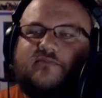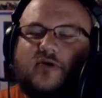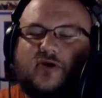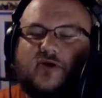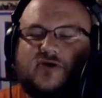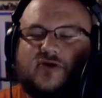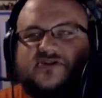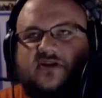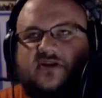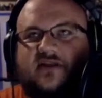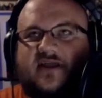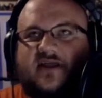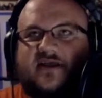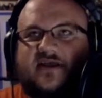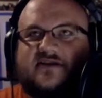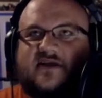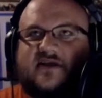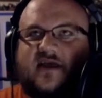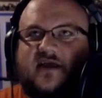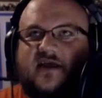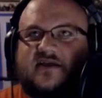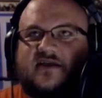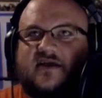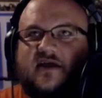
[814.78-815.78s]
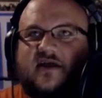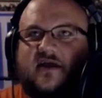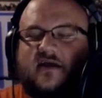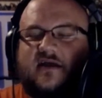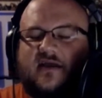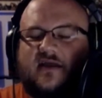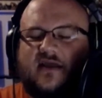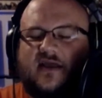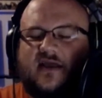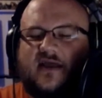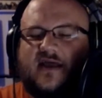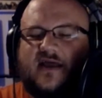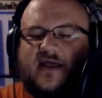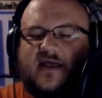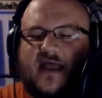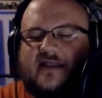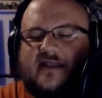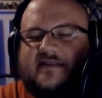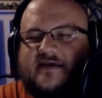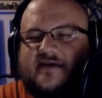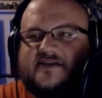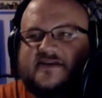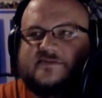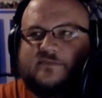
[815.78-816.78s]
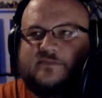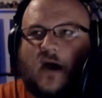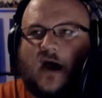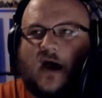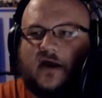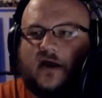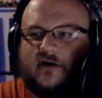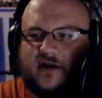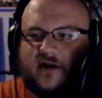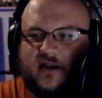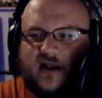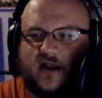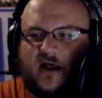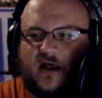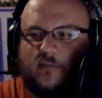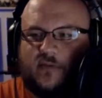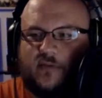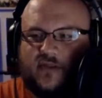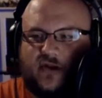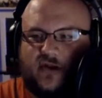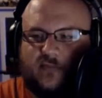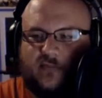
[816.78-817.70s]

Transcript: Personally, it does modern it up a